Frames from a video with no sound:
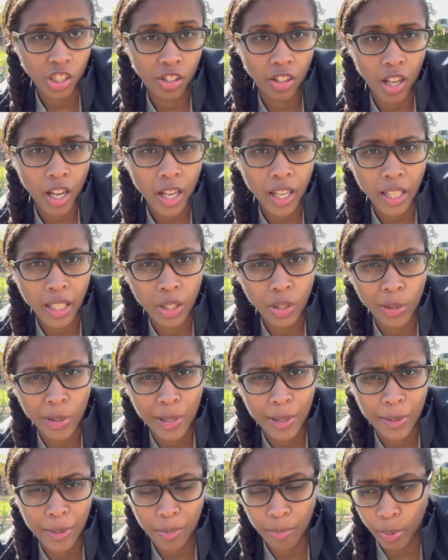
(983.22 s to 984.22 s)
the
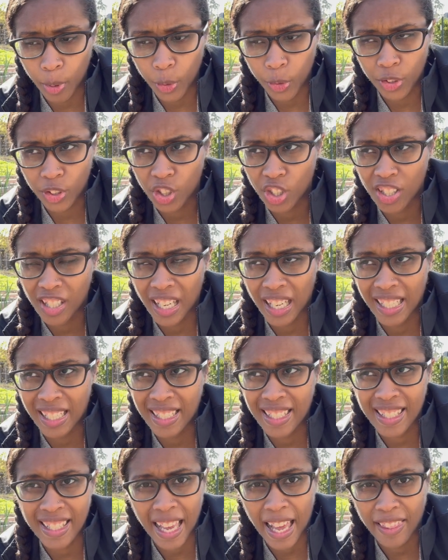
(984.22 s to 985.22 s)
Honeycrisps both just kind of
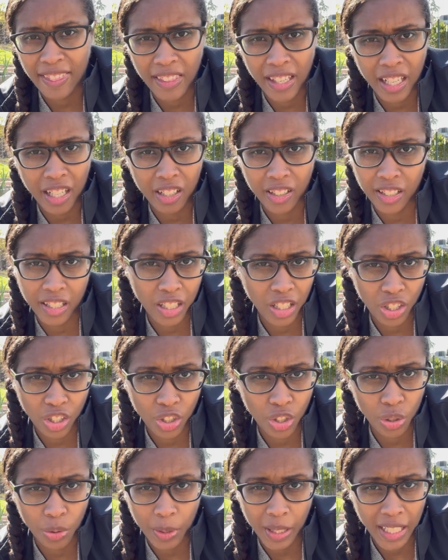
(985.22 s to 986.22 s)
sat there and didn't
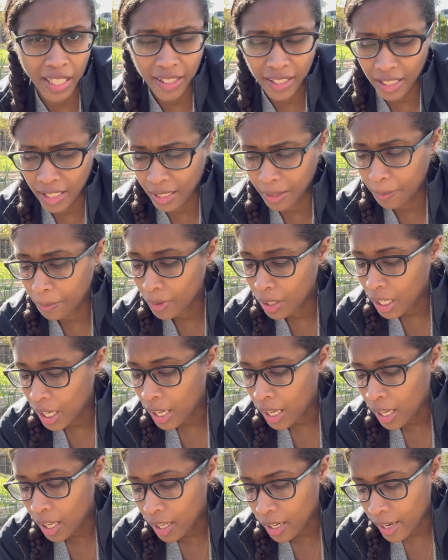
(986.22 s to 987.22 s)
do anything.
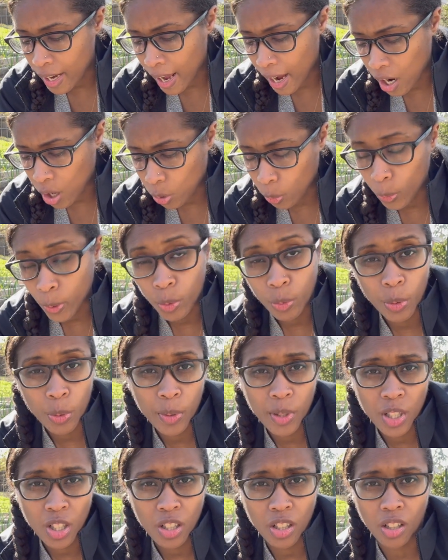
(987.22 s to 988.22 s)
Now, when we
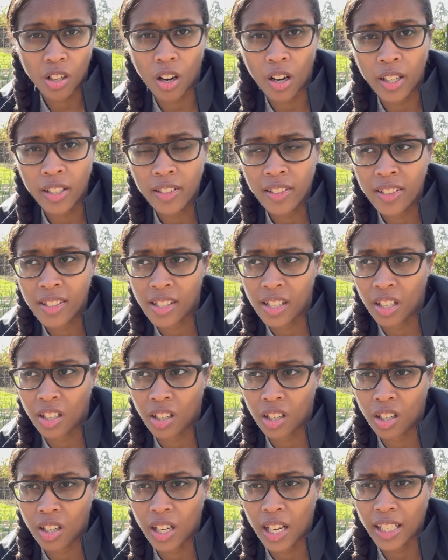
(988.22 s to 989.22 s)
went to the garden
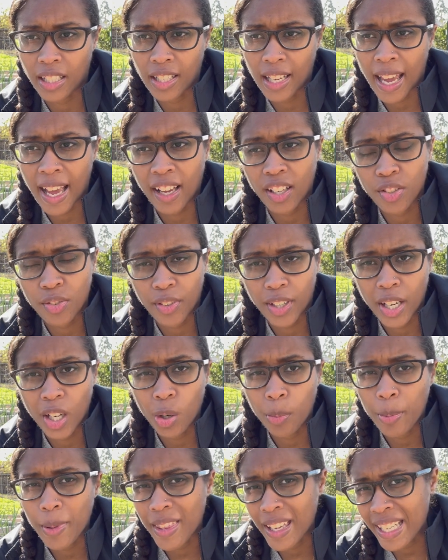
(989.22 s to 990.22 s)
center to ask for
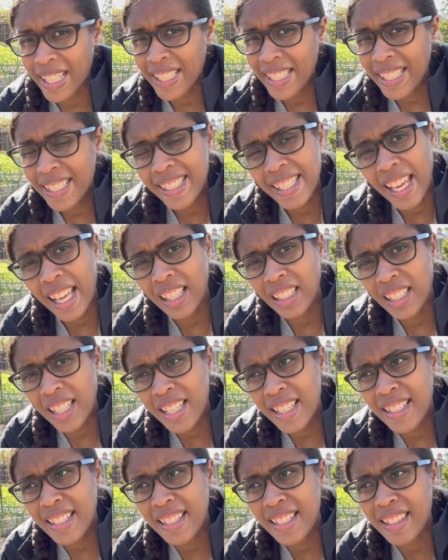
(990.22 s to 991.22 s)
help, they did tell
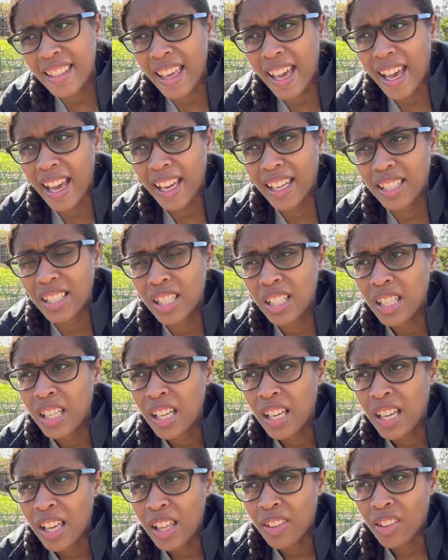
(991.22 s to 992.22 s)
us that
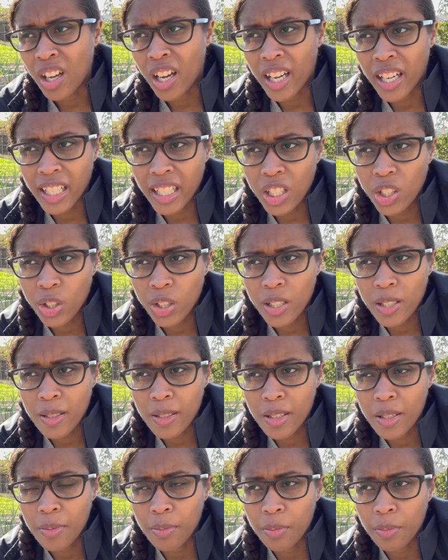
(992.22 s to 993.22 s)
the Honeycrisp